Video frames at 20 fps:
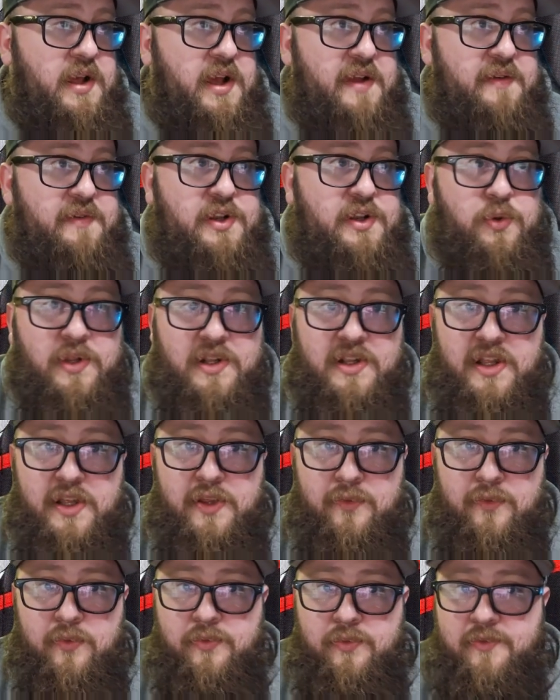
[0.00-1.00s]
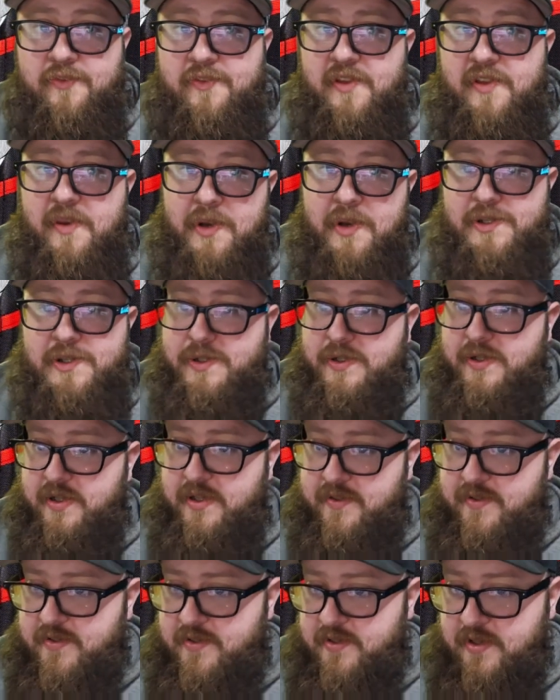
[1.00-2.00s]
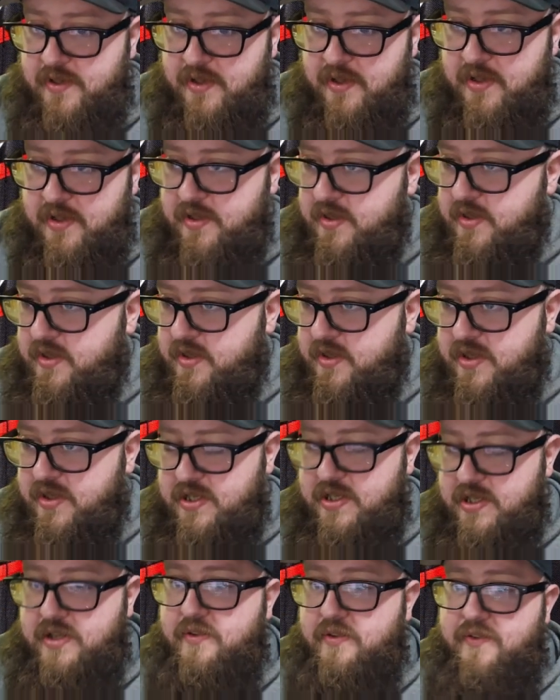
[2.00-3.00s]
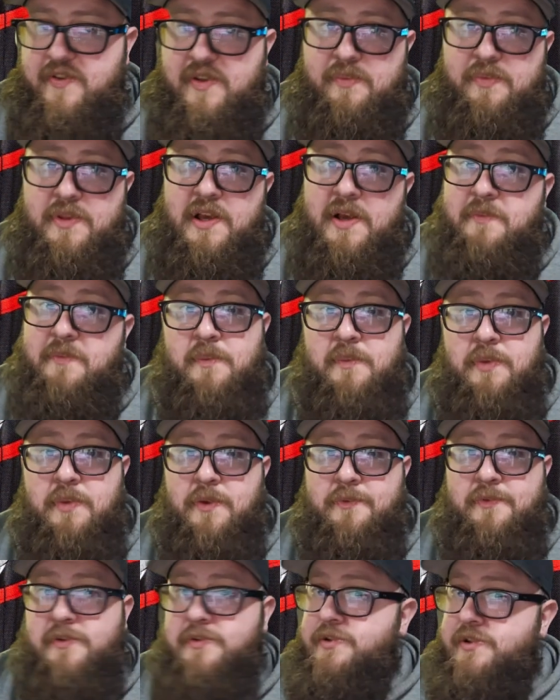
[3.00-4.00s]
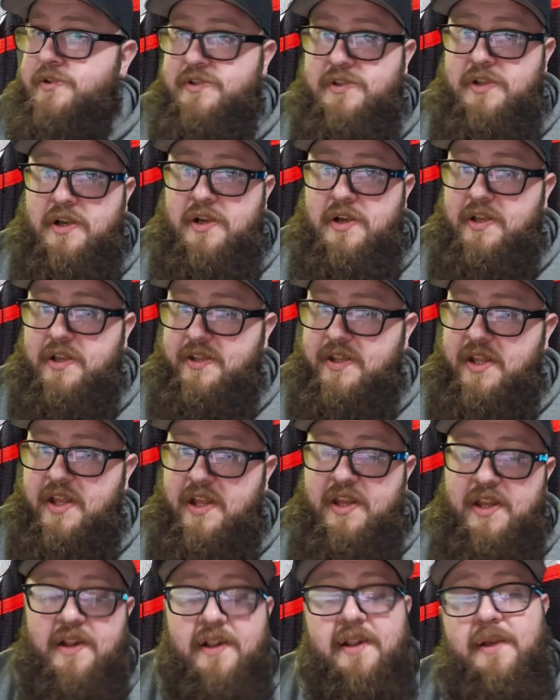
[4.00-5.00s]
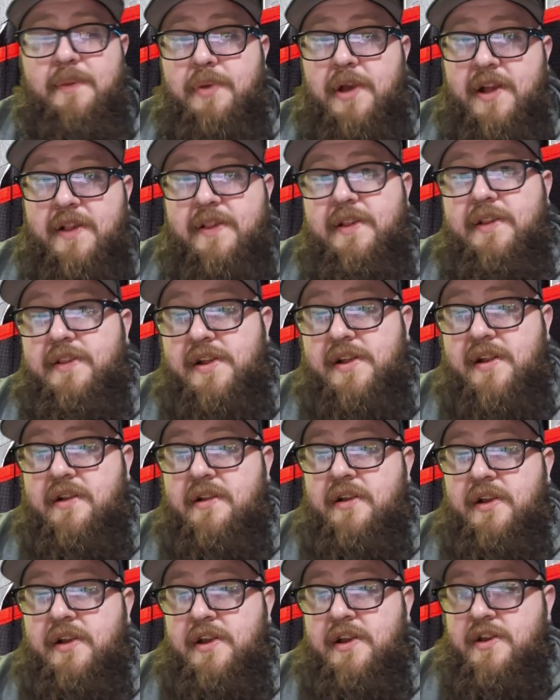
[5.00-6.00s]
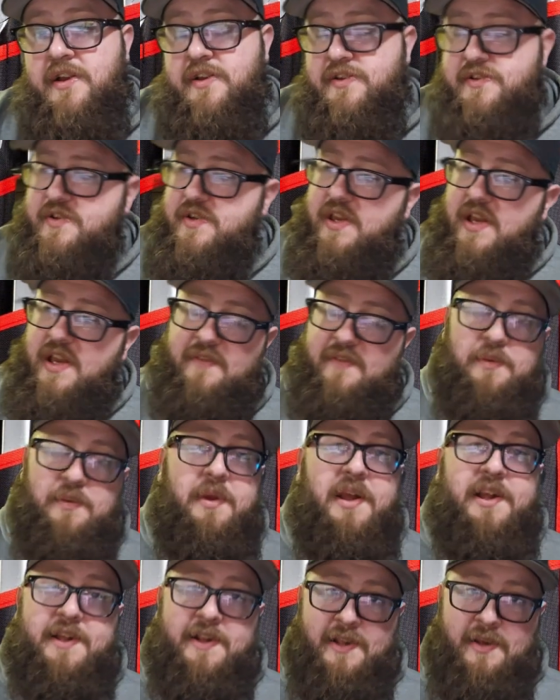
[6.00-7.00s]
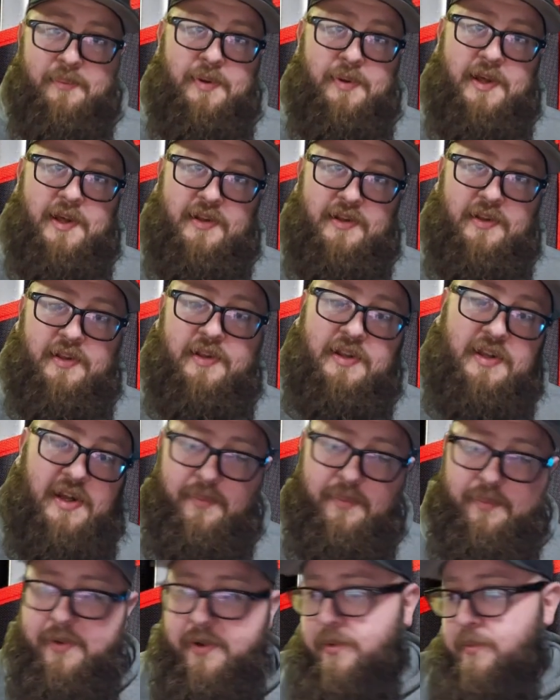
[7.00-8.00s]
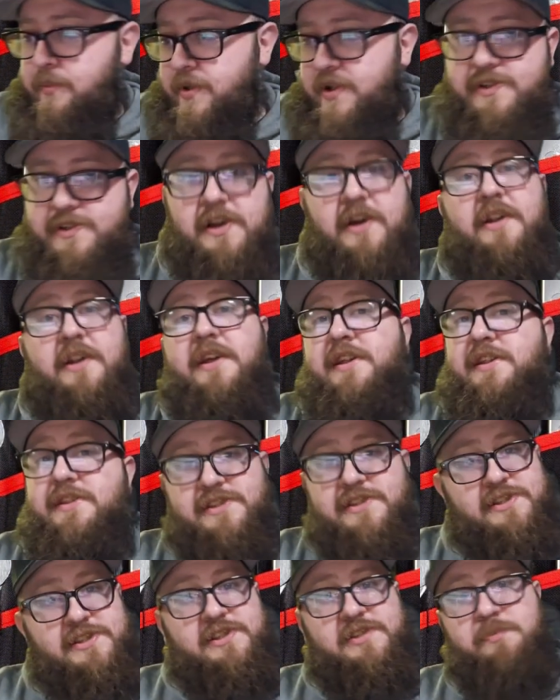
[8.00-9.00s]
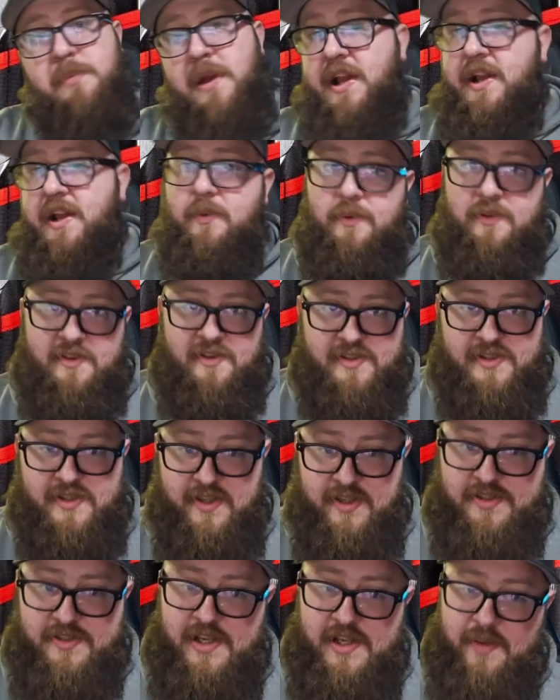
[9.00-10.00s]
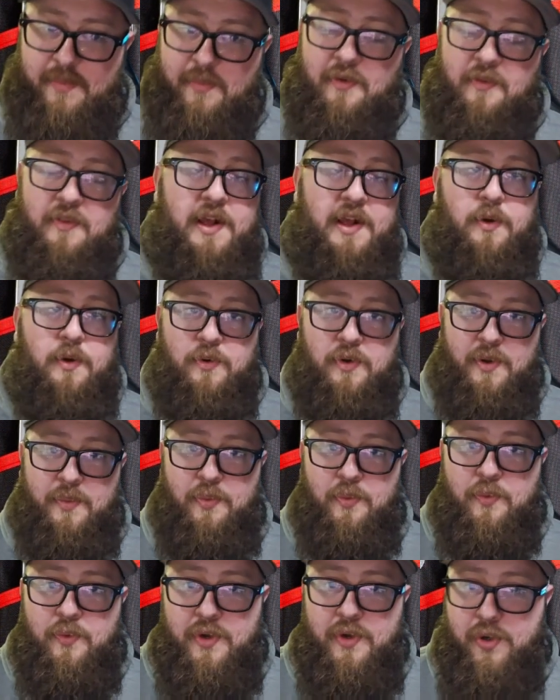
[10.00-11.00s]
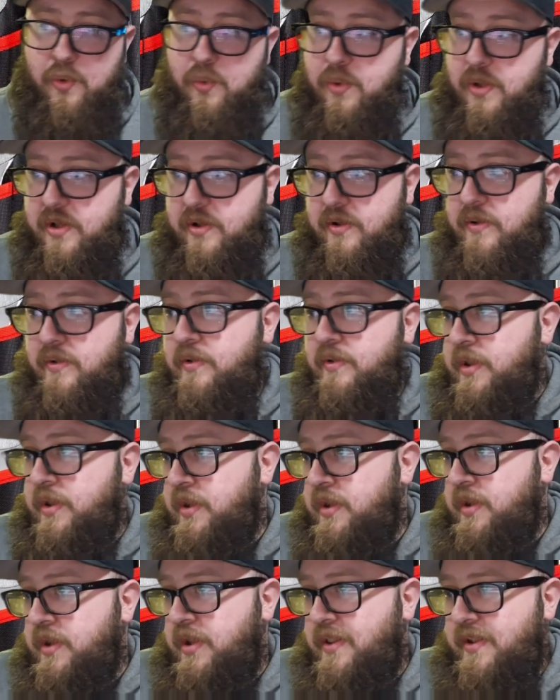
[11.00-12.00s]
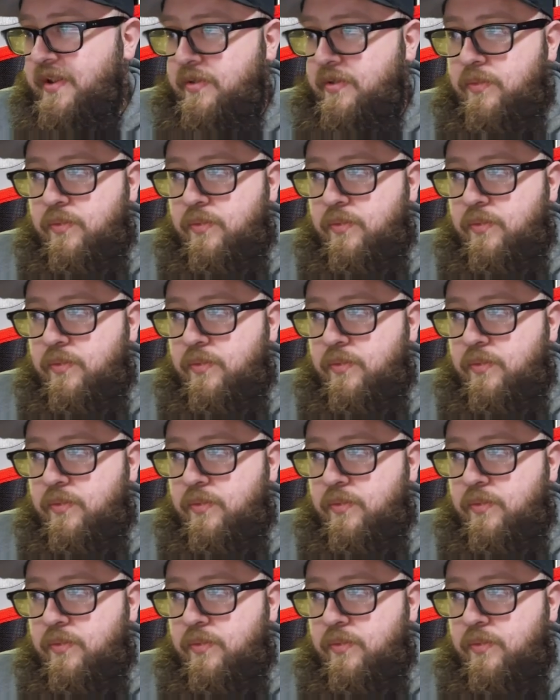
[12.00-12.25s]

duty diesels, semi trucks, and sometimes them bolts are just stuck and you can't get an impact in there, so you have to make an impact. You got to put a wrench on it and smack it with a sledgehammer. They hold up real well. They don't